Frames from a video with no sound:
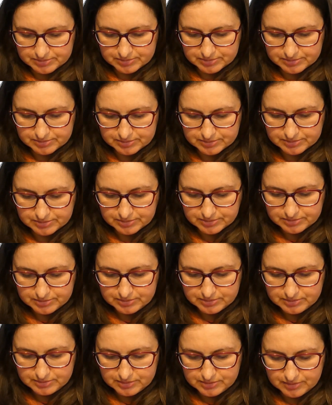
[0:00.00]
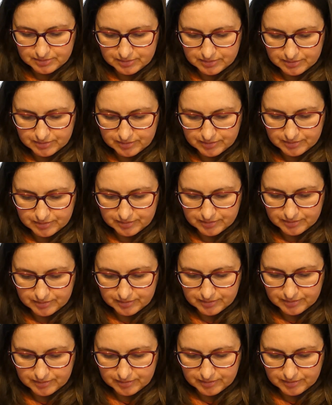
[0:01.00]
(no one is talking)